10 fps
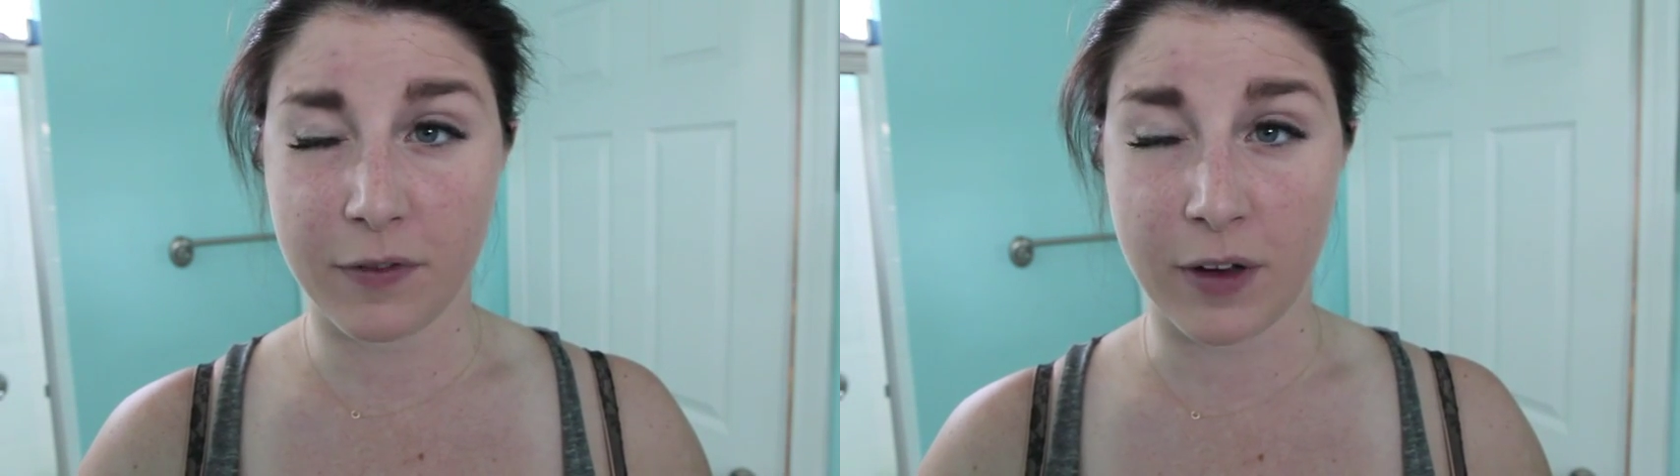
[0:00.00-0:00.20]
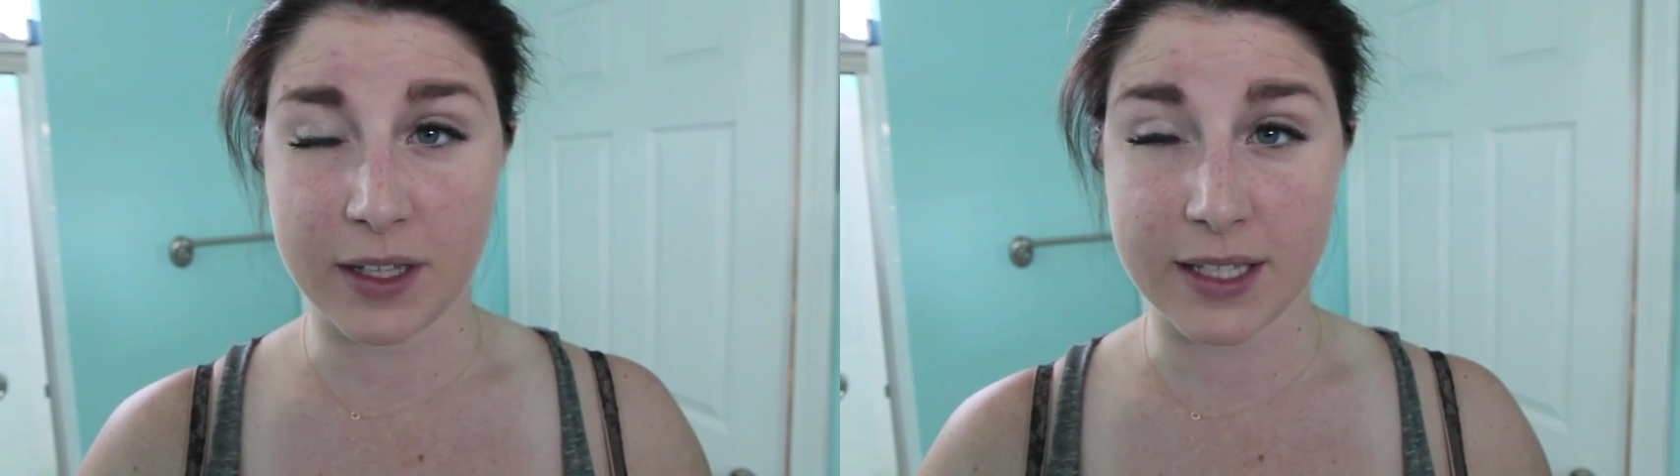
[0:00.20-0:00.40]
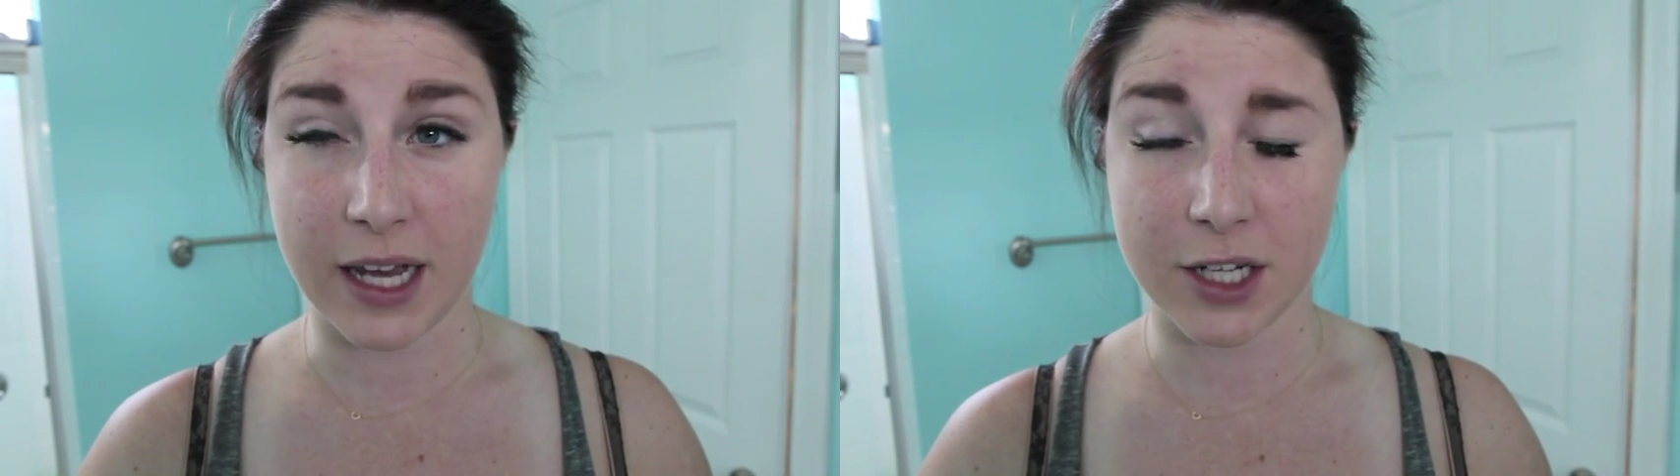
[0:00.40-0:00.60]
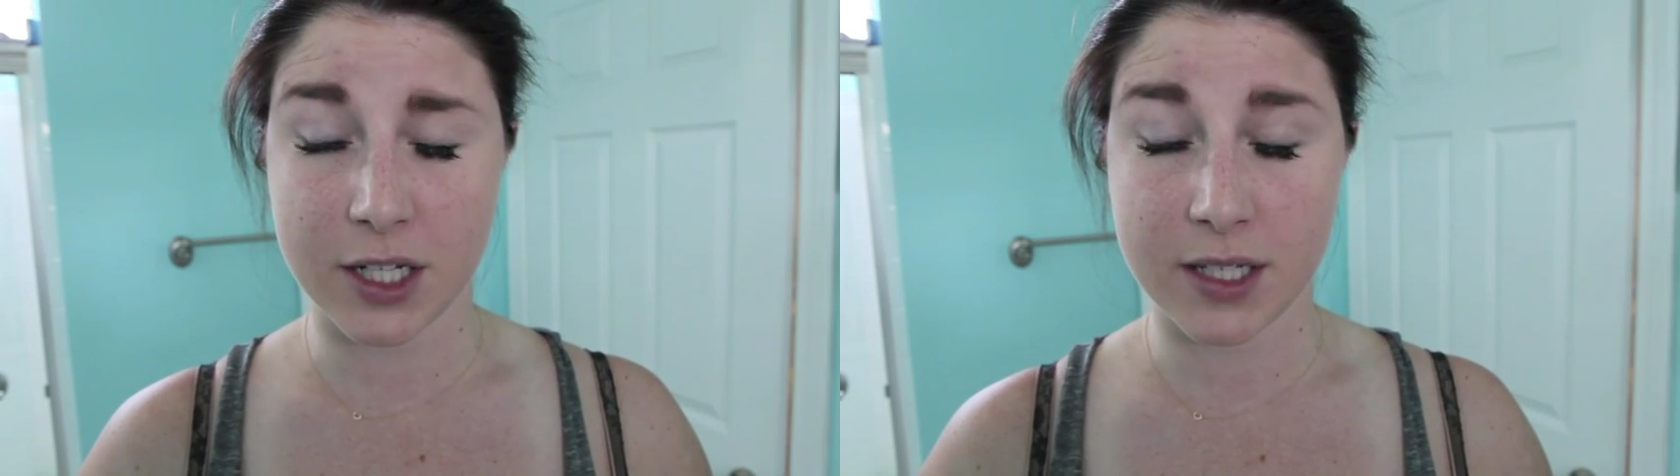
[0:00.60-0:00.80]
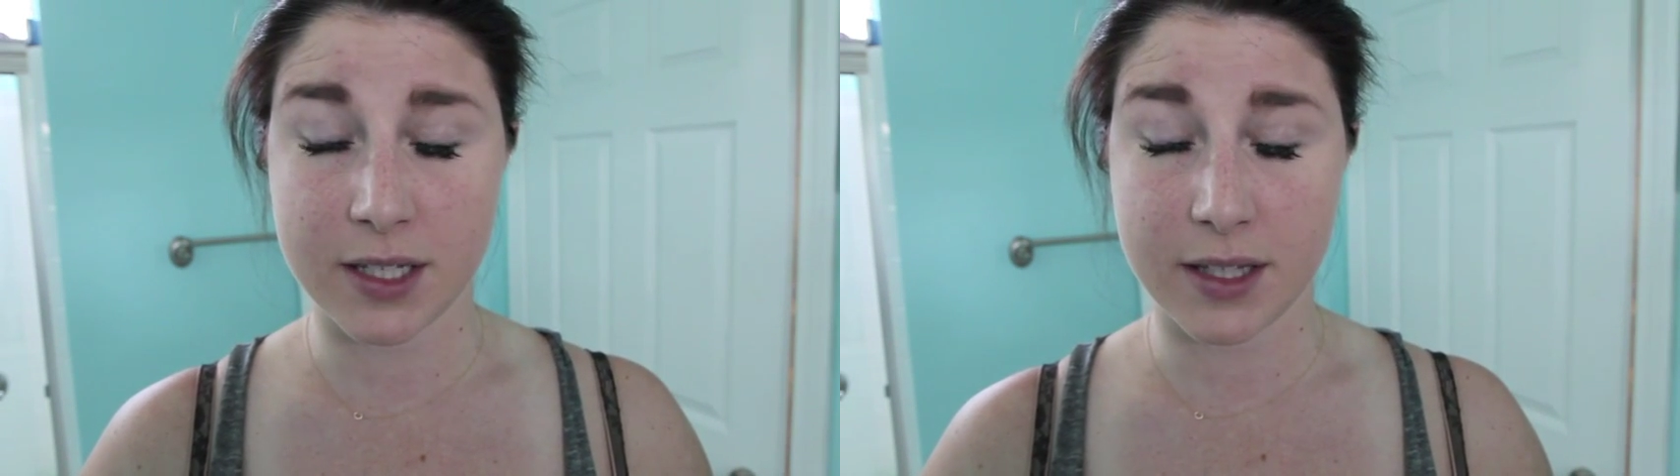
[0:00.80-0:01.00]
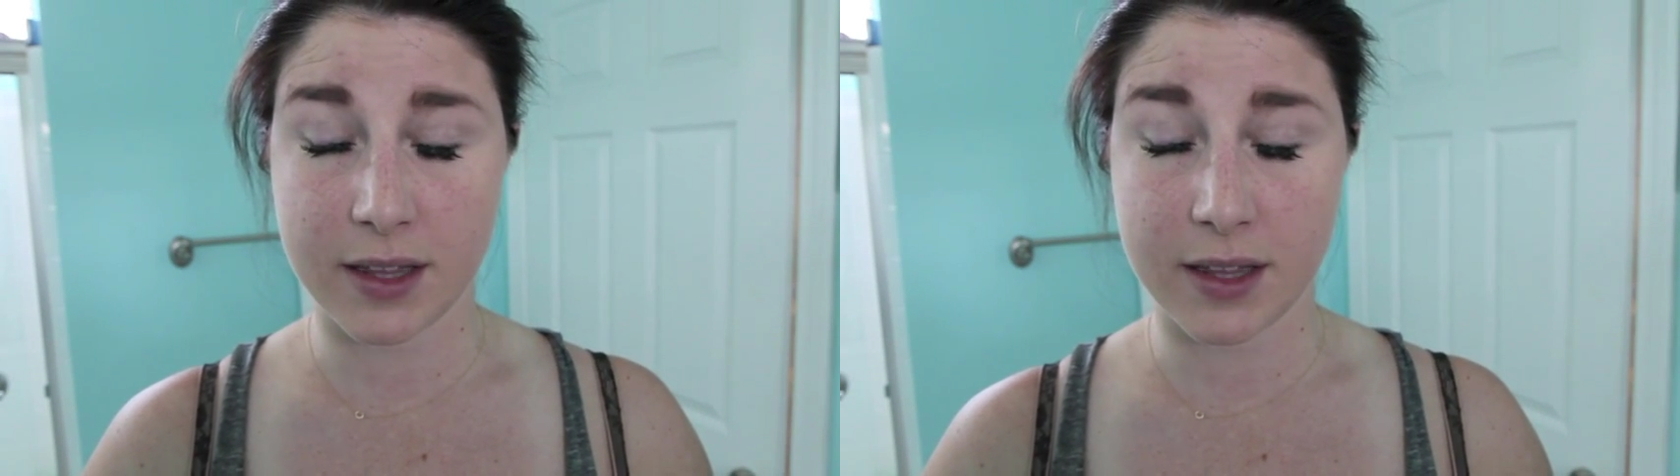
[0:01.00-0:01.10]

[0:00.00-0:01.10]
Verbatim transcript: false lashes.